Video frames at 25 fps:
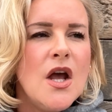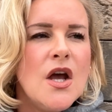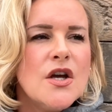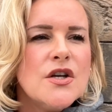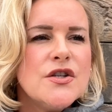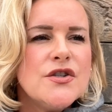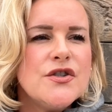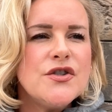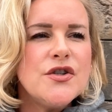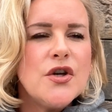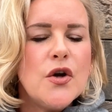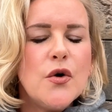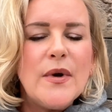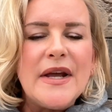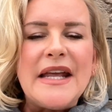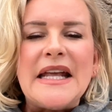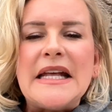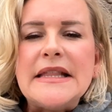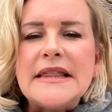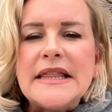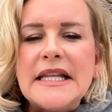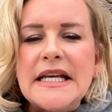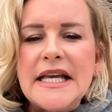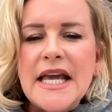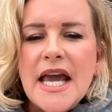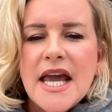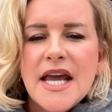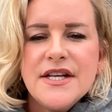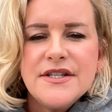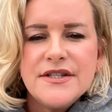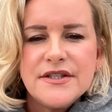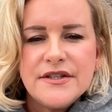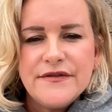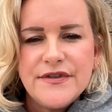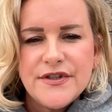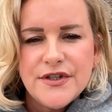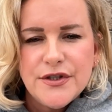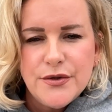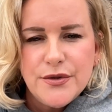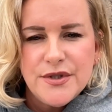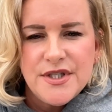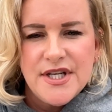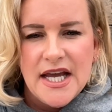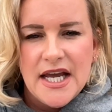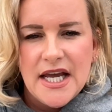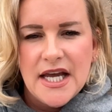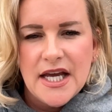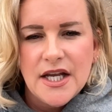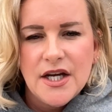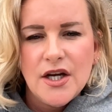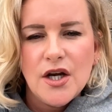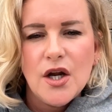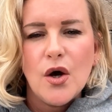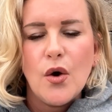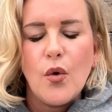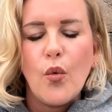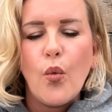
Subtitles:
So in the case of Sudan,